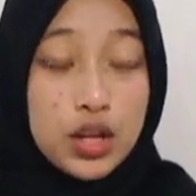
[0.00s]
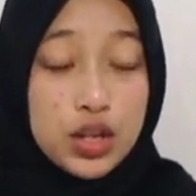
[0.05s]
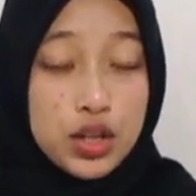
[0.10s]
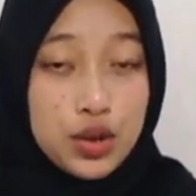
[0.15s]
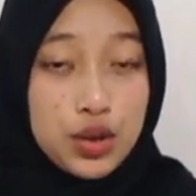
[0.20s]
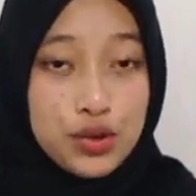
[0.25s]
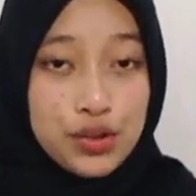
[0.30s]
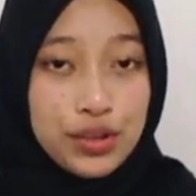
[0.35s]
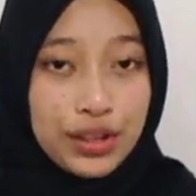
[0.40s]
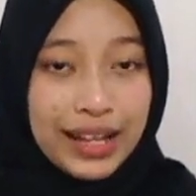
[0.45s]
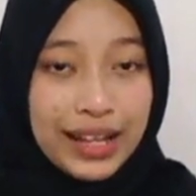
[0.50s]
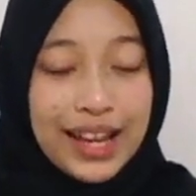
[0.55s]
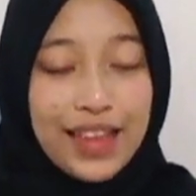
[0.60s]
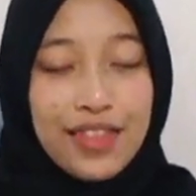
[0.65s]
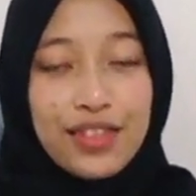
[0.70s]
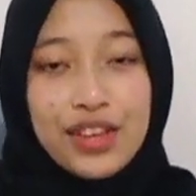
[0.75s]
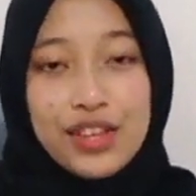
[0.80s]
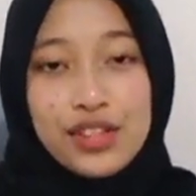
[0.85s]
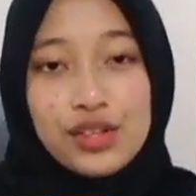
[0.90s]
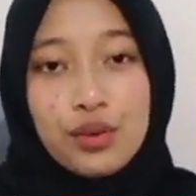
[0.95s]
Usually,
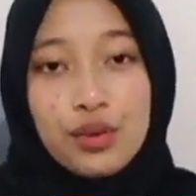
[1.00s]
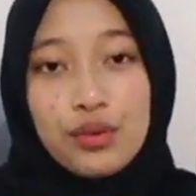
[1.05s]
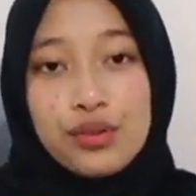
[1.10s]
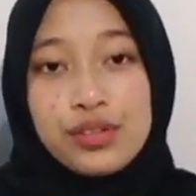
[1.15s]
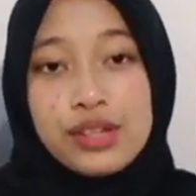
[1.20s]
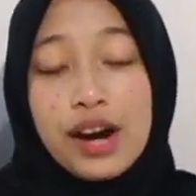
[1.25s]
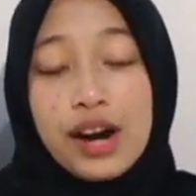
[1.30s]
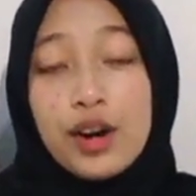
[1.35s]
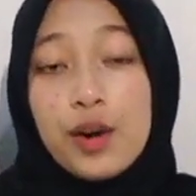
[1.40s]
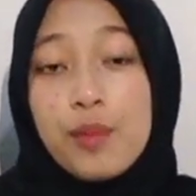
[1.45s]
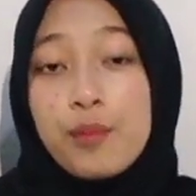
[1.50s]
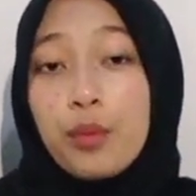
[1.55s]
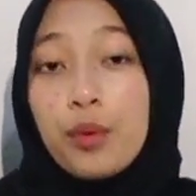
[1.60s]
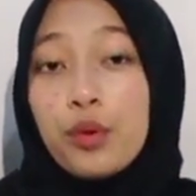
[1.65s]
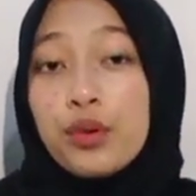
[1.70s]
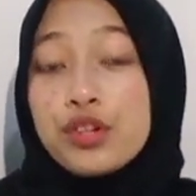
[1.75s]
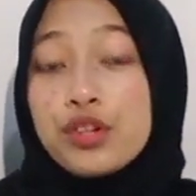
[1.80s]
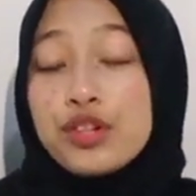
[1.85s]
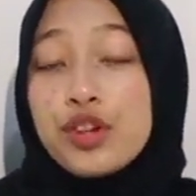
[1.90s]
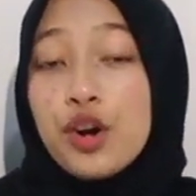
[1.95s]
these goods are
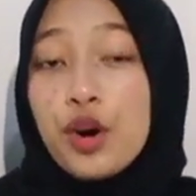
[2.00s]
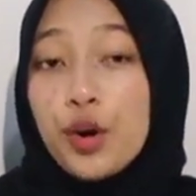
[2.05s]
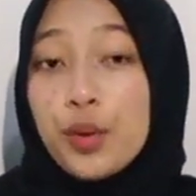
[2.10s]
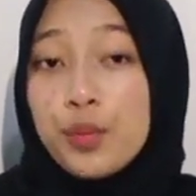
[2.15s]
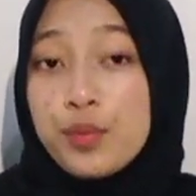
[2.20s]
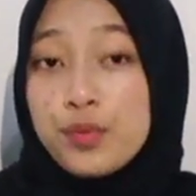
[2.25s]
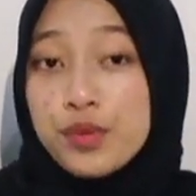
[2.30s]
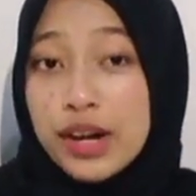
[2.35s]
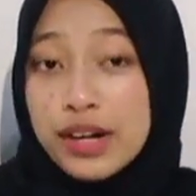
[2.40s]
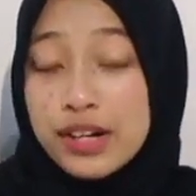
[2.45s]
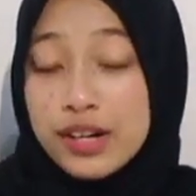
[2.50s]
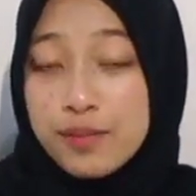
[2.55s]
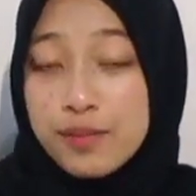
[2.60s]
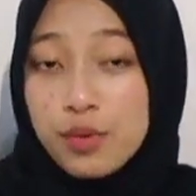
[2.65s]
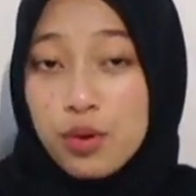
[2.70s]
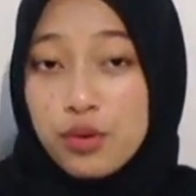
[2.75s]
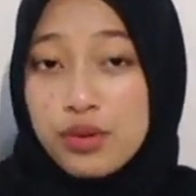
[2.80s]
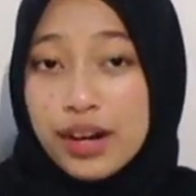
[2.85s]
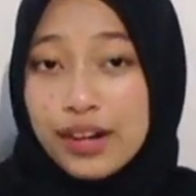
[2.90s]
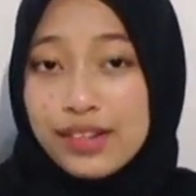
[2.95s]
imported or branded
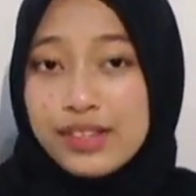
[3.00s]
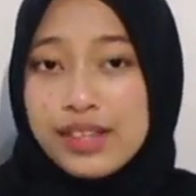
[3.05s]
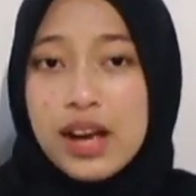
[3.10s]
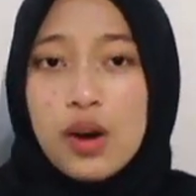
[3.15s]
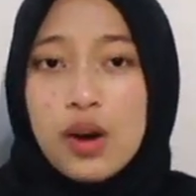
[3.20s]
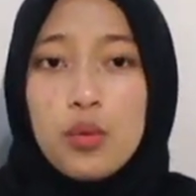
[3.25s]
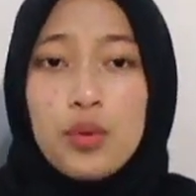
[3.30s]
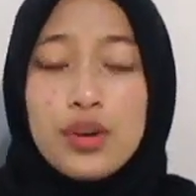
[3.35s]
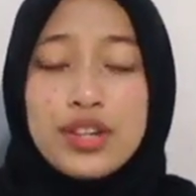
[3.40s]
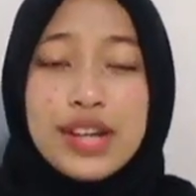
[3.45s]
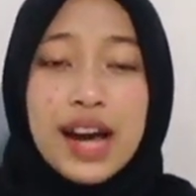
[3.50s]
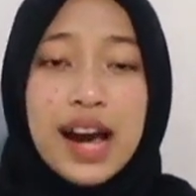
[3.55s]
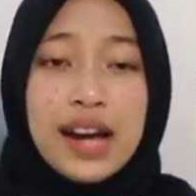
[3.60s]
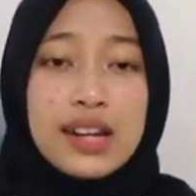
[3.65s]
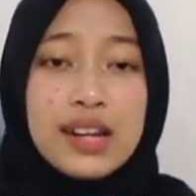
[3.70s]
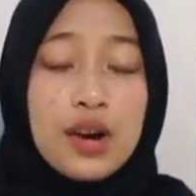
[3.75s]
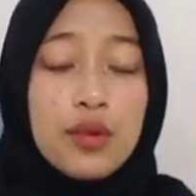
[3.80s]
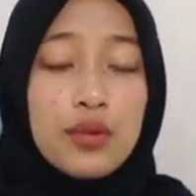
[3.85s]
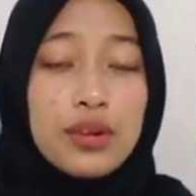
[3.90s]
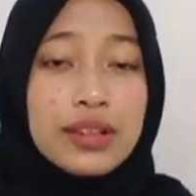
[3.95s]
products which had